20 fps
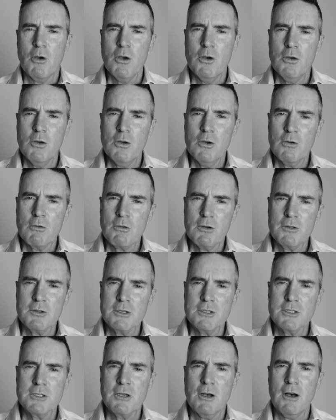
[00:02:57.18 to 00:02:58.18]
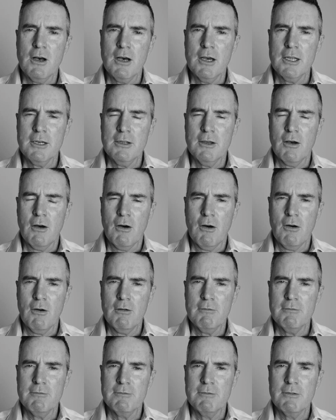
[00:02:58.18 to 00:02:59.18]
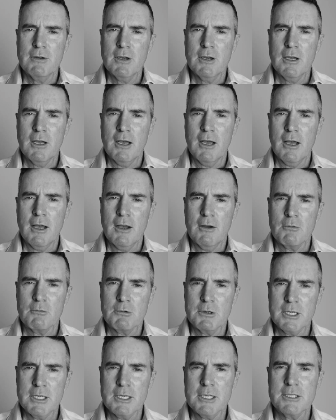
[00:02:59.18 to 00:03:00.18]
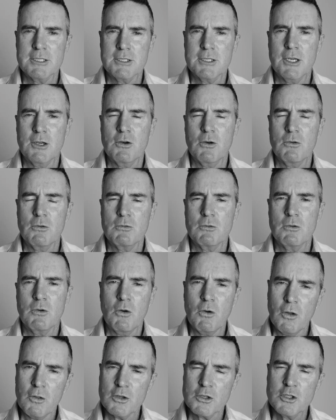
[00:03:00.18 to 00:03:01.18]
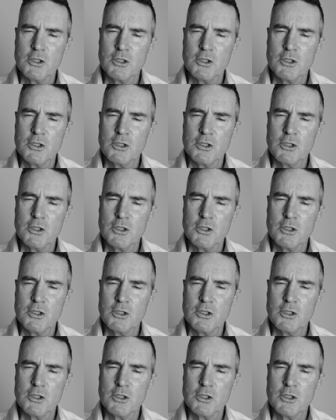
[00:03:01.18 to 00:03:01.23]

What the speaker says: err on the side of realistic, on the